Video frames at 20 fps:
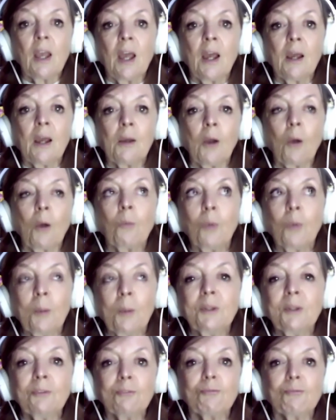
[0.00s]
uh, a
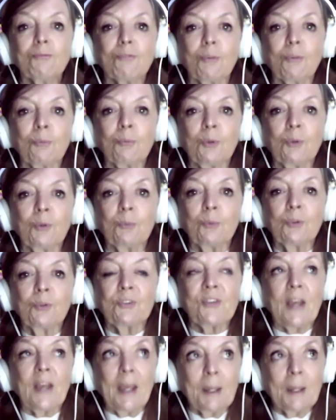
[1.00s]
woman w-
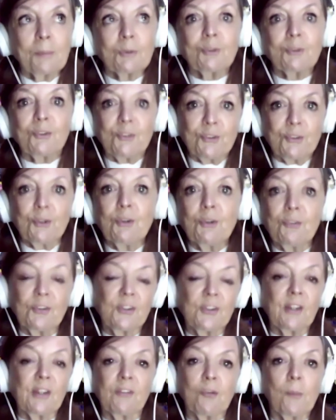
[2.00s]
was able to sue
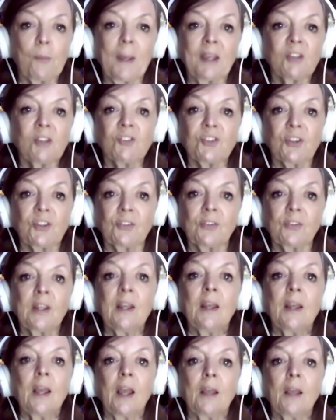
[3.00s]
for defamation
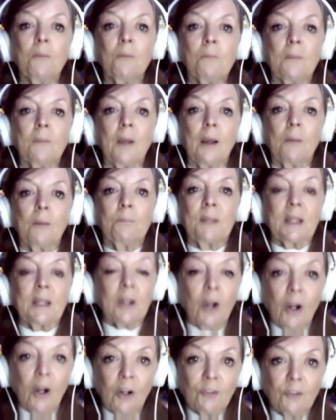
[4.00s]

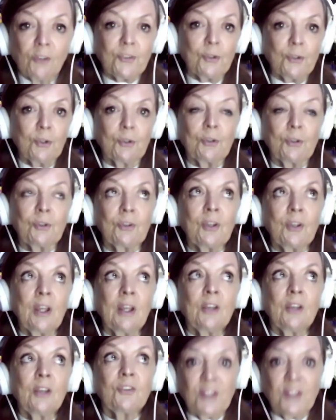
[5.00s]
because her
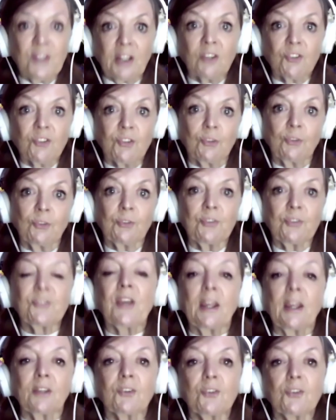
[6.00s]
sexual
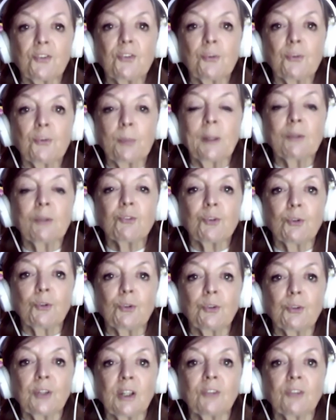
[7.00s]
status has been
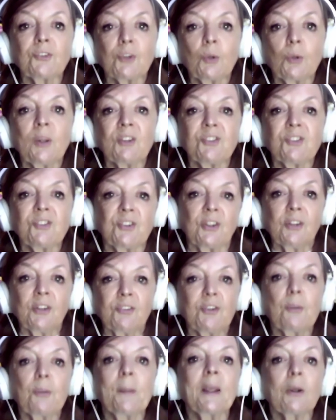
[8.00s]
drawn into question if
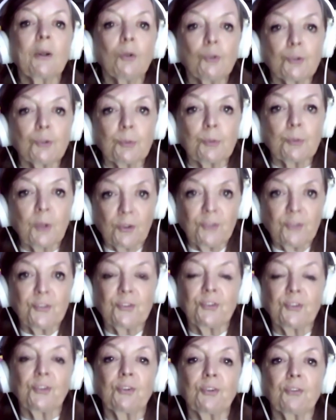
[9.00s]
she'd been called a
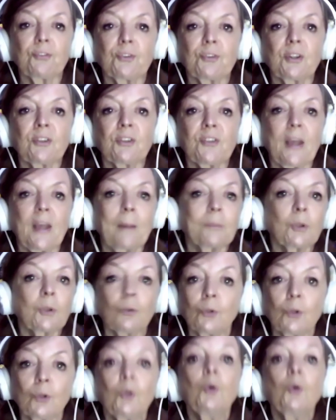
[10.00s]
prostitute, for example,
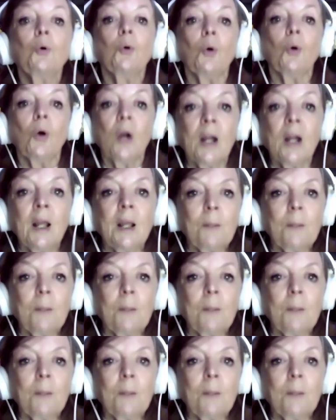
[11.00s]
or a whore.